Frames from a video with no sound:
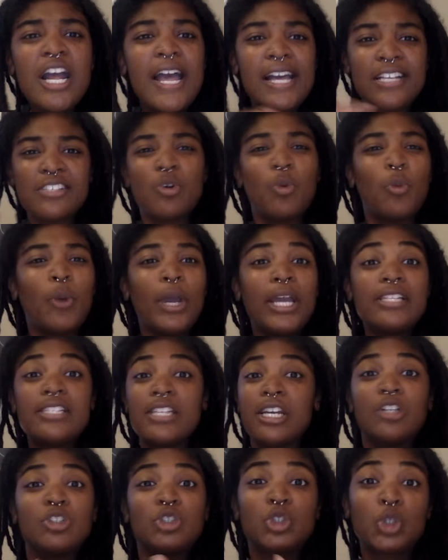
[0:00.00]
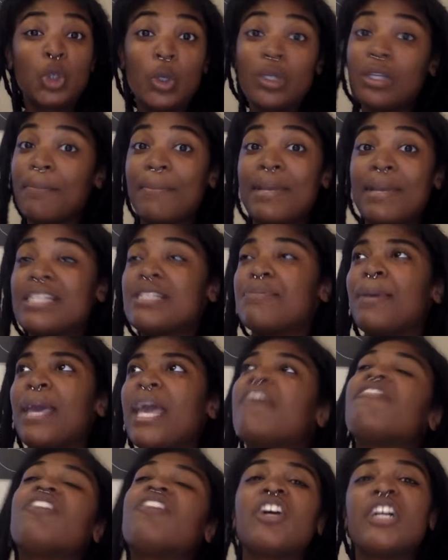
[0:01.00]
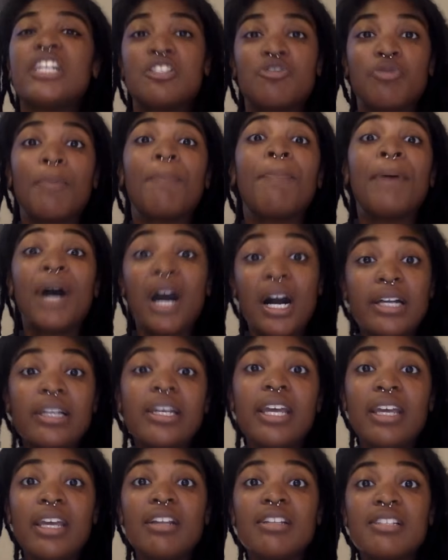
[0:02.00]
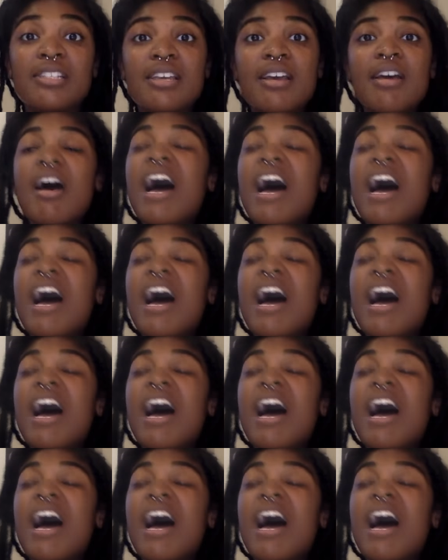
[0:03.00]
as a way to control a man's behavior is repugnant.